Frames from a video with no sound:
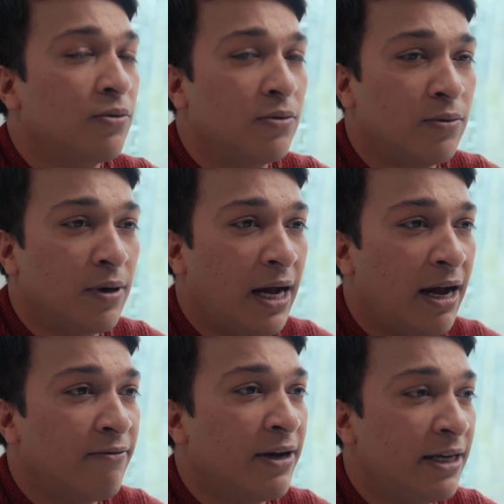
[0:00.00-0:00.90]
to
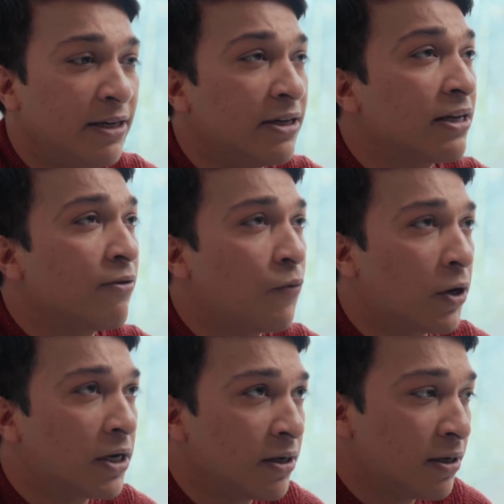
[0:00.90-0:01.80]
have any drinking
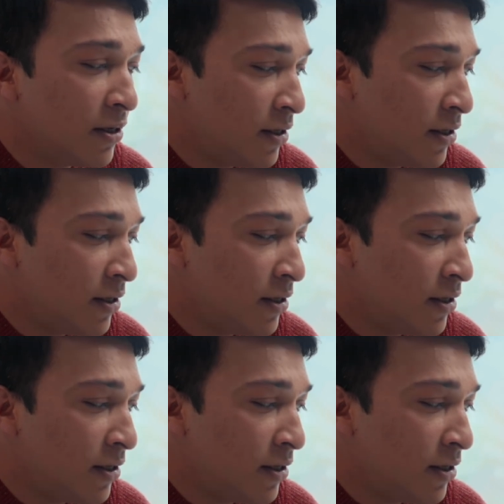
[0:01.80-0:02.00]
water.